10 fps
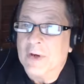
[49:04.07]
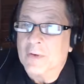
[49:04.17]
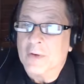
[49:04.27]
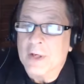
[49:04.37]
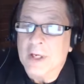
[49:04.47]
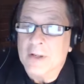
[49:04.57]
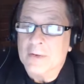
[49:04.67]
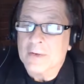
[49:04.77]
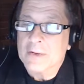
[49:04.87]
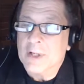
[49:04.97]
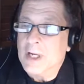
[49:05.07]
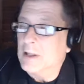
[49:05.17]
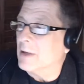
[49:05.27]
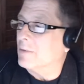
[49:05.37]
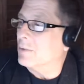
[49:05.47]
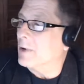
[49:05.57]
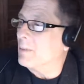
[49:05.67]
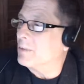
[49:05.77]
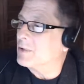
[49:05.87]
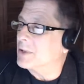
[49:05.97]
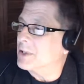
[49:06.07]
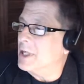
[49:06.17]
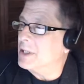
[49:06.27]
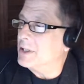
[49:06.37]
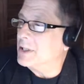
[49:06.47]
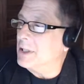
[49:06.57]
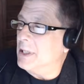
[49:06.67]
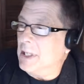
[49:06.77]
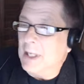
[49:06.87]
federal and your state level representation,